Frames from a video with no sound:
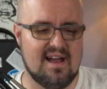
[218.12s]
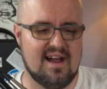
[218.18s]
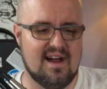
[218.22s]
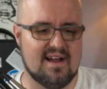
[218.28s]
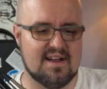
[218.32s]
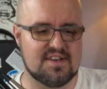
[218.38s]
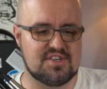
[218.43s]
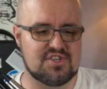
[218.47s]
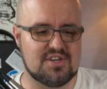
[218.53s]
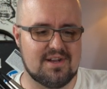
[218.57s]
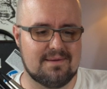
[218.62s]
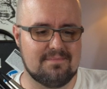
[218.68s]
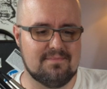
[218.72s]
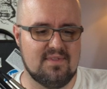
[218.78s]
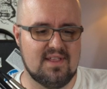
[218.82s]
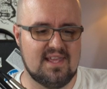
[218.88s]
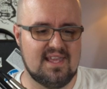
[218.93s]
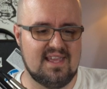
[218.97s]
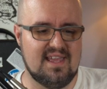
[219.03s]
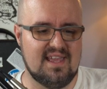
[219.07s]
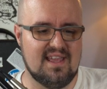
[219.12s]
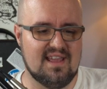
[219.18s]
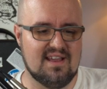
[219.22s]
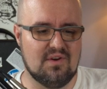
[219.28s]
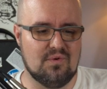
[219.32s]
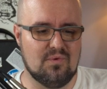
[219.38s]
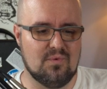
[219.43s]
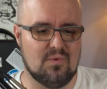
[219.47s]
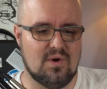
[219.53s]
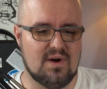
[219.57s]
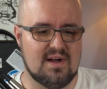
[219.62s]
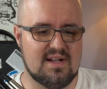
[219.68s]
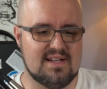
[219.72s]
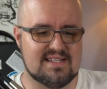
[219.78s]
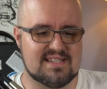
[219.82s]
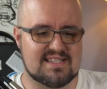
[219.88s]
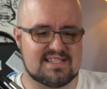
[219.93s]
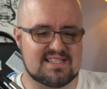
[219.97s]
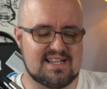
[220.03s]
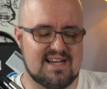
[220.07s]
Chumlee
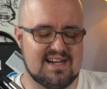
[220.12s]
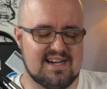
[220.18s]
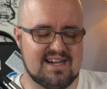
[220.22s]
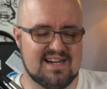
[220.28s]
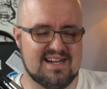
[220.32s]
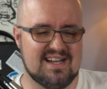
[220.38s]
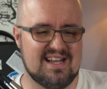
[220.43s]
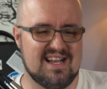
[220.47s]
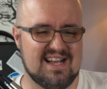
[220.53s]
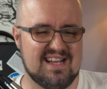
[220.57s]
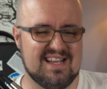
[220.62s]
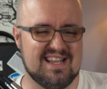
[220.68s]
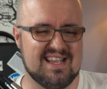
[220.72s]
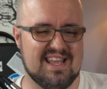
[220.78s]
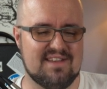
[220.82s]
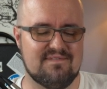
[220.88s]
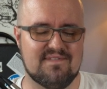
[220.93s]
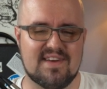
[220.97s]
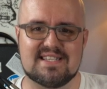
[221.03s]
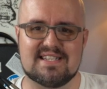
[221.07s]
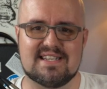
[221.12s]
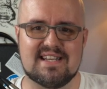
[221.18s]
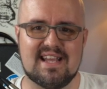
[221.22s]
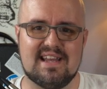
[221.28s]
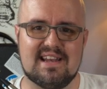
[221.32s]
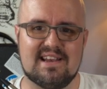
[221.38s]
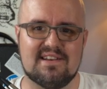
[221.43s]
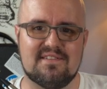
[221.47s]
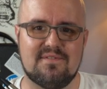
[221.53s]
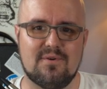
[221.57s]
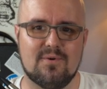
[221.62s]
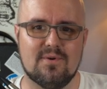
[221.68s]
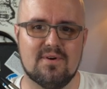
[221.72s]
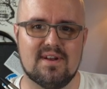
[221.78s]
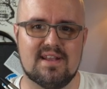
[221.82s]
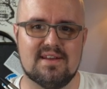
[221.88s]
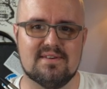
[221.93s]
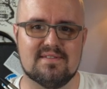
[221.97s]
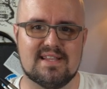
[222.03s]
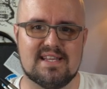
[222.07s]
was investigated
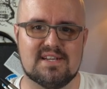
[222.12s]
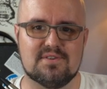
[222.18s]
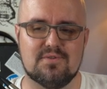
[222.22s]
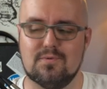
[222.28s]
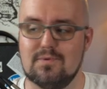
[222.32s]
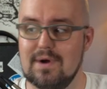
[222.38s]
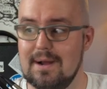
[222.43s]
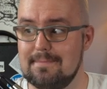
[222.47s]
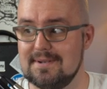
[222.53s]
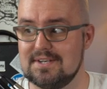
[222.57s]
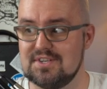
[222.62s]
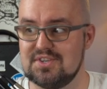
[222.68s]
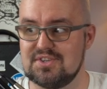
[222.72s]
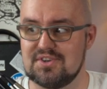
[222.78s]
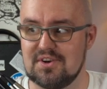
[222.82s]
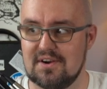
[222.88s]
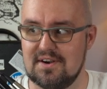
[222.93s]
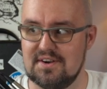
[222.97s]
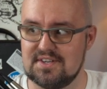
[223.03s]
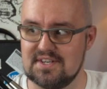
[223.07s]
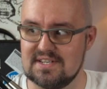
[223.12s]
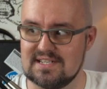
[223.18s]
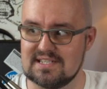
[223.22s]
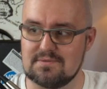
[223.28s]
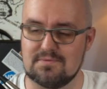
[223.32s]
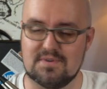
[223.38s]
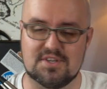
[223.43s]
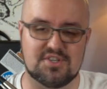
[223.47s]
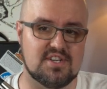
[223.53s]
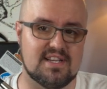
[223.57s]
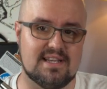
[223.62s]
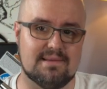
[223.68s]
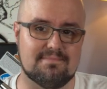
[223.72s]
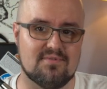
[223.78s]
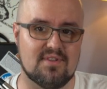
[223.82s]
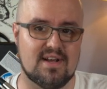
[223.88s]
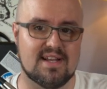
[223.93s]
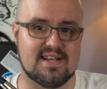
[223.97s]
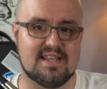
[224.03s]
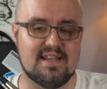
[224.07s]
for illegal weapons charges, which he
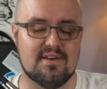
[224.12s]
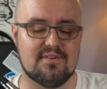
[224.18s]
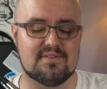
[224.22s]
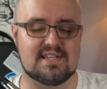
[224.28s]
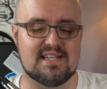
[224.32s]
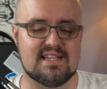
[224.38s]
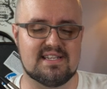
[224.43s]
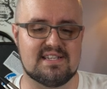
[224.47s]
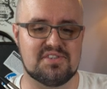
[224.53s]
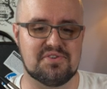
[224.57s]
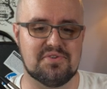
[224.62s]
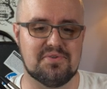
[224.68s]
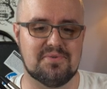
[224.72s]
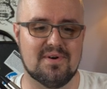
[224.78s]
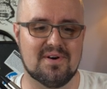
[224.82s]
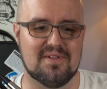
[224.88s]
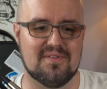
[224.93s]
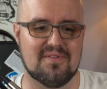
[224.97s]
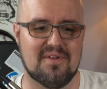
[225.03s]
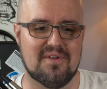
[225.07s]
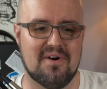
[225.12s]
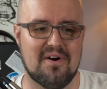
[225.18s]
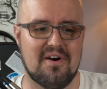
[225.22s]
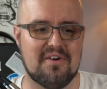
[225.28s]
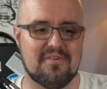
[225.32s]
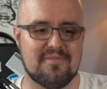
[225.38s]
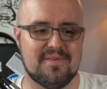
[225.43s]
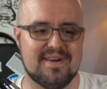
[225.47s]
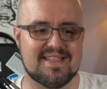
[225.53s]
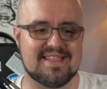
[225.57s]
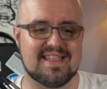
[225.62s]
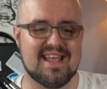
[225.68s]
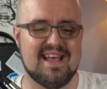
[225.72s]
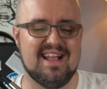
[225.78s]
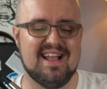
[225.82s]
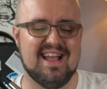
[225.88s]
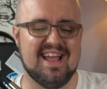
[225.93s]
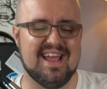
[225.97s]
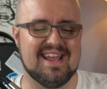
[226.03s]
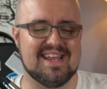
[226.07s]
pled guilty to, along with
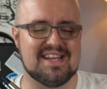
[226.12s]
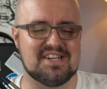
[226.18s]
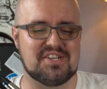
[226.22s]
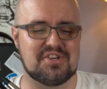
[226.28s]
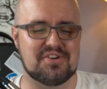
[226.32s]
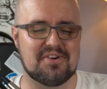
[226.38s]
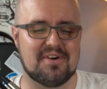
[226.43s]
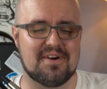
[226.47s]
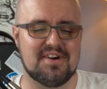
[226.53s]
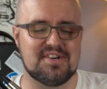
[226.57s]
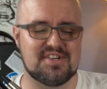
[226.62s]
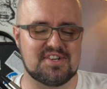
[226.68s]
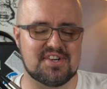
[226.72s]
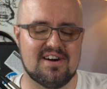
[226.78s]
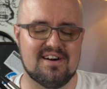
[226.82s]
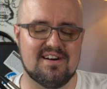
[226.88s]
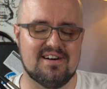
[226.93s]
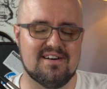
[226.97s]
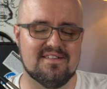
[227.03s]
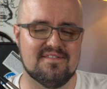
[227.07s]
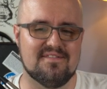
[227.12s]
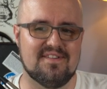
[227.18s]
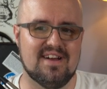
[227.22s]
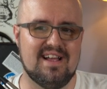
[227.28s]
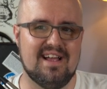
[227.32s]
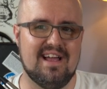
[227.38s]
a charge of